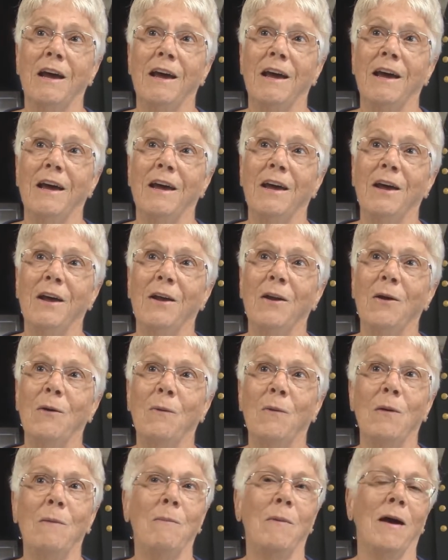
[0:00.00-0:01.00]
And I
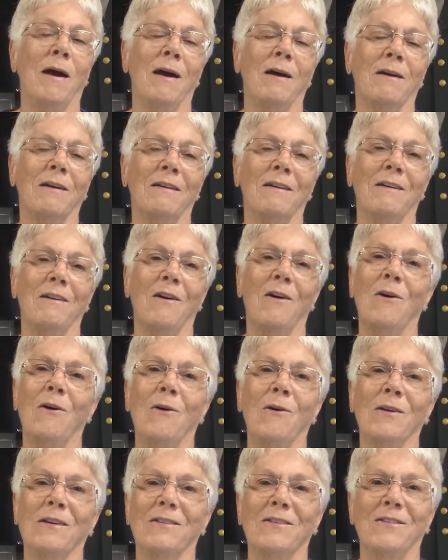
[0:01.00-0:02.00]
went back
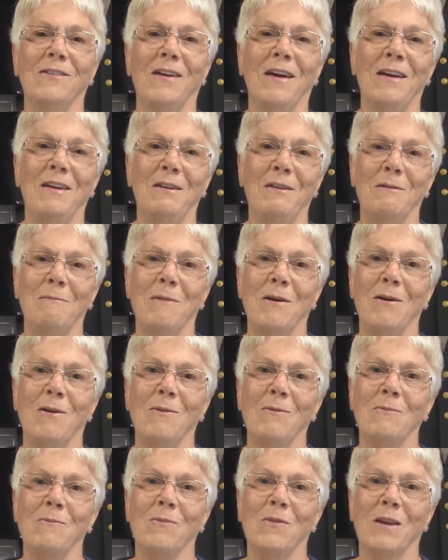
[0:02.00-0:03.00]
all excited
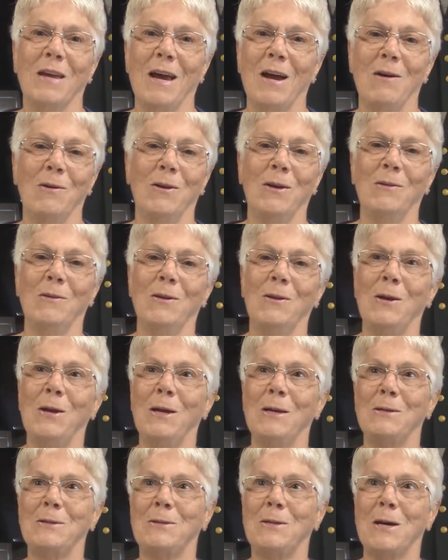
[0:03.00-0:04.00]
about counting the
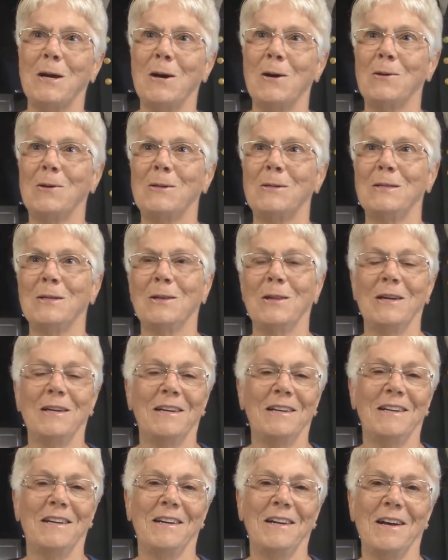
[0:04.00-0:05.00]
days down until I
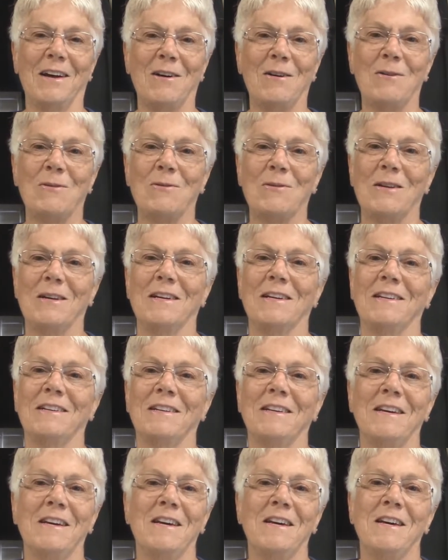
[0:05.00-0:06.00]
could get out
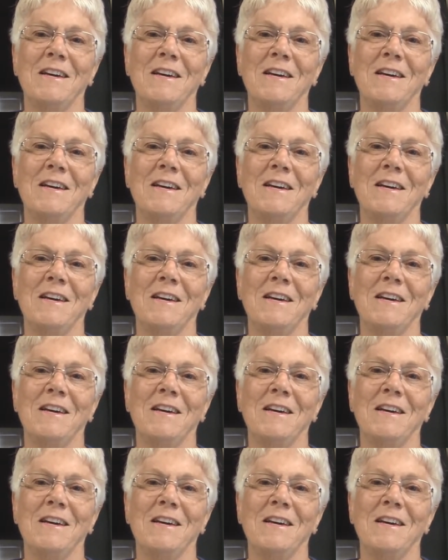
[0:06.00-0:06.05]
and